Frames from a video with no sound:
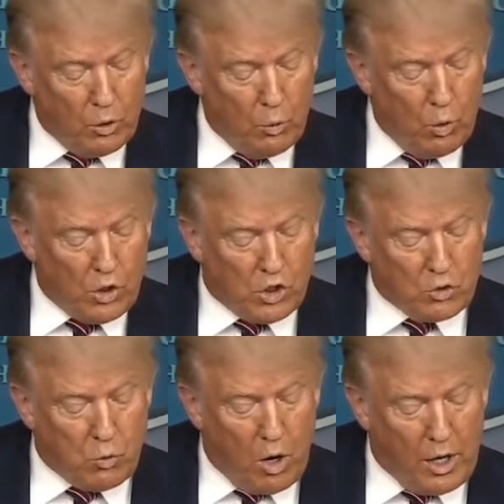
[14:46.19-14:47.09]
which
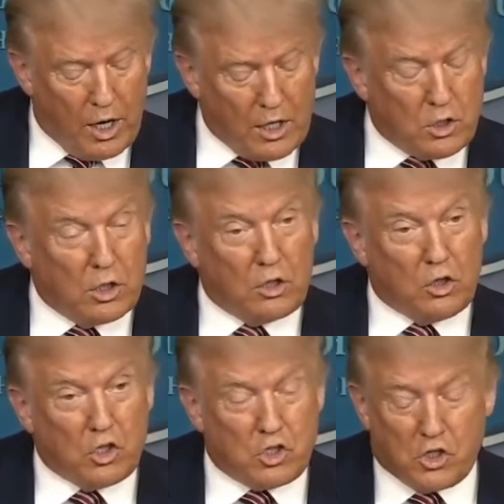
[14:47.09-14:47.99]
is why I took
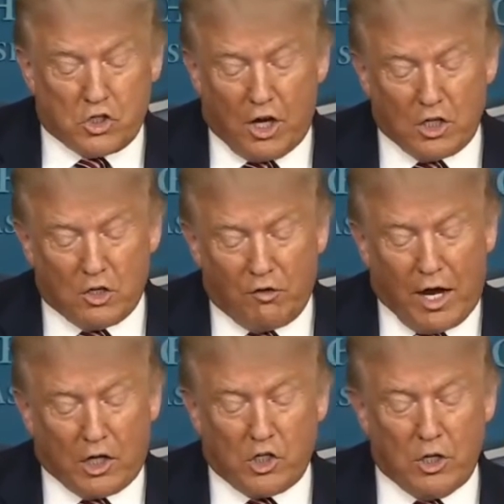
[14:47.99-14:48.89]
this decisive
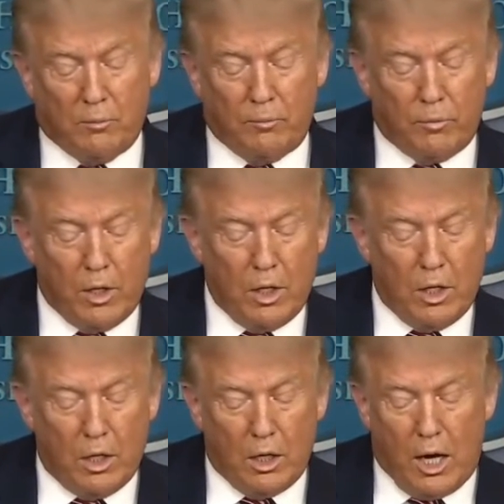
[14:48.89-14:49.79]
action.
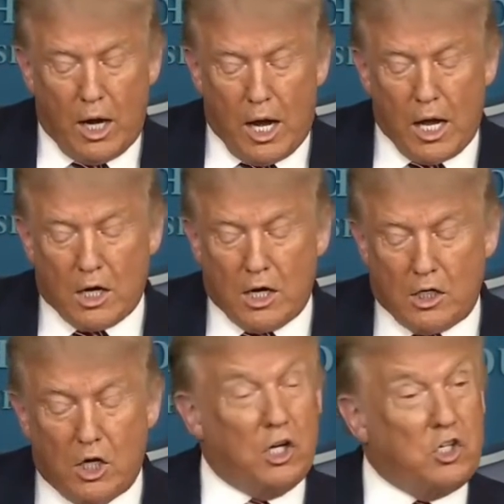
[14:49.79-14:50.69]
And I
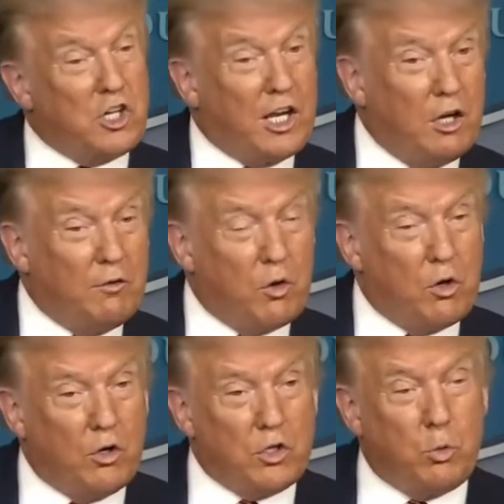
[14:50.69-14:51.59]
did executive
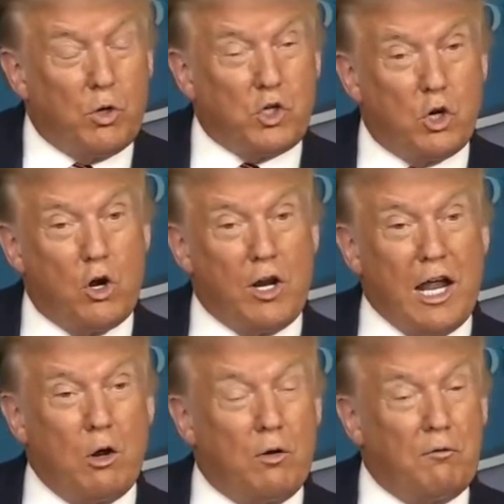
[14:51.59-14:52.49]
orders, which are
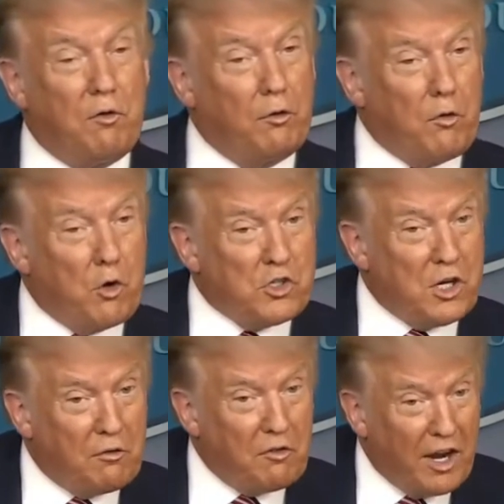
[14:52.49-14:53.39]
now in full force
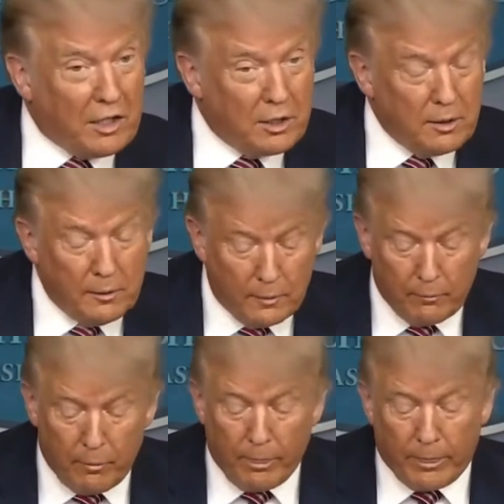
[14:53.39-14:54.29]
and effect.
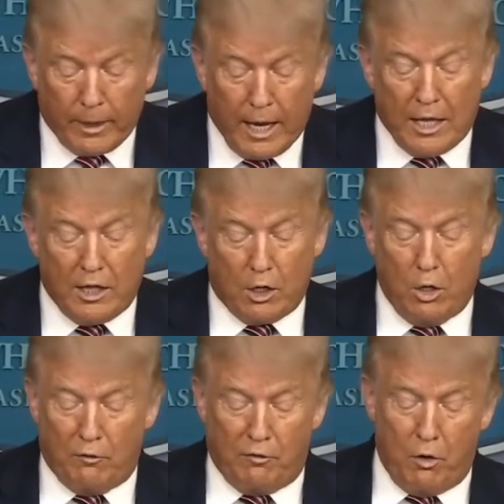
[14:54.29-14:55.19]
And they're
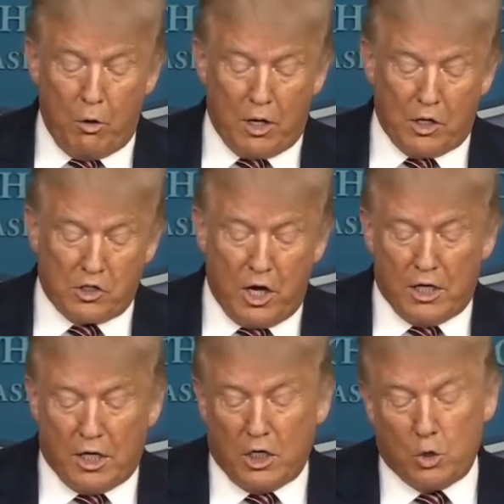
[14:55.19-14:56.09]
going forward. I
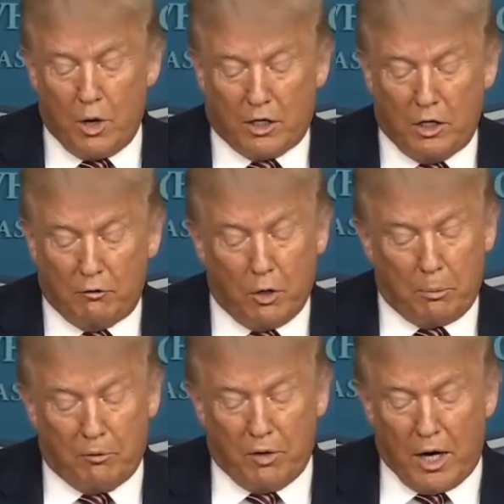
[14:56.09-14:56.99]
signed a directive to
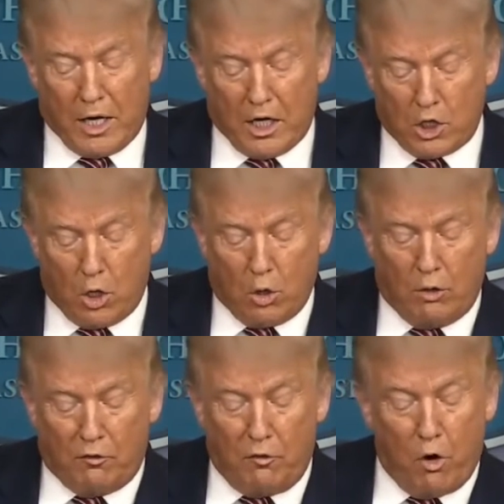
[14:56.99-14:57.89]
provide a
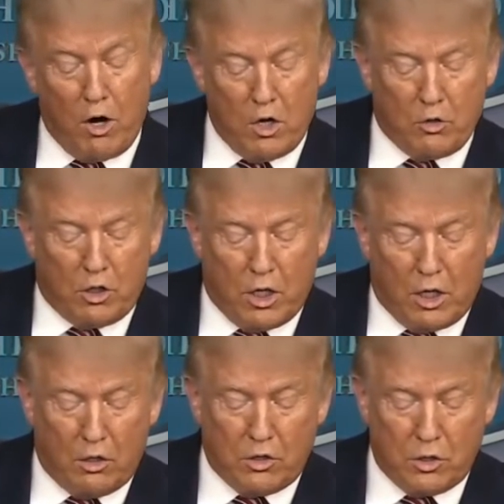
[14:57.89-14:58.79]
total of
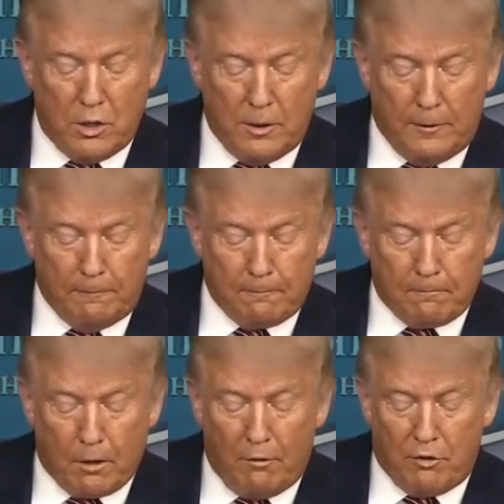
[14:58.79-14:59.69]
$400
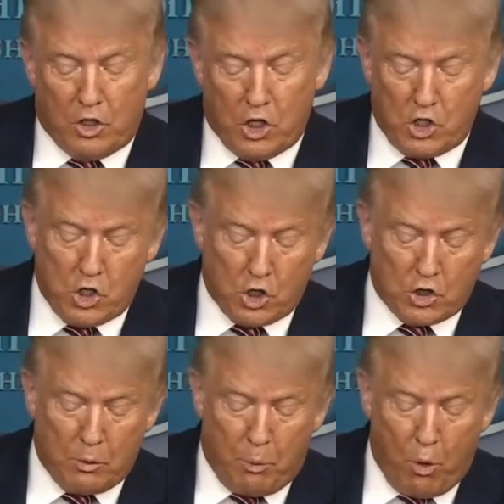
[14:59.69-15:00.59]
of additional
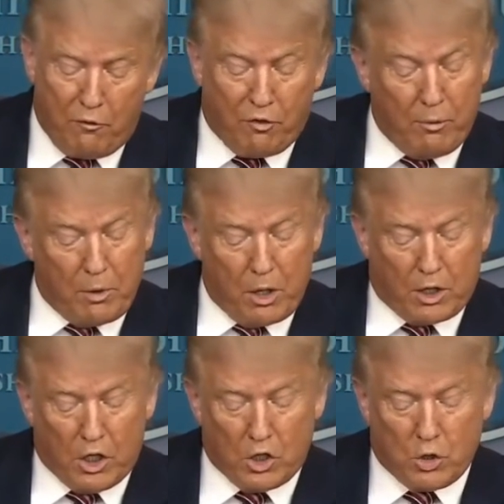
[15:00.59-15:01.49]
support for
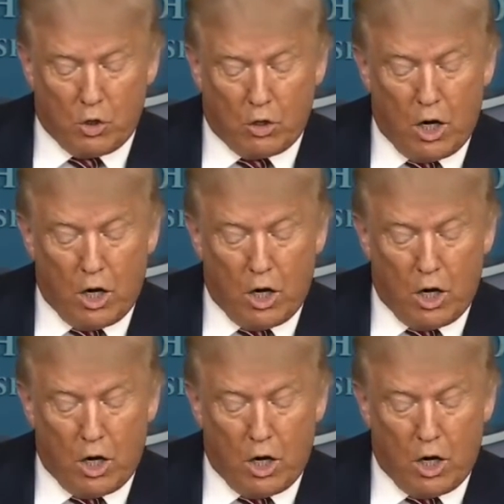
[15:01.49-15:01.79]
Americans who are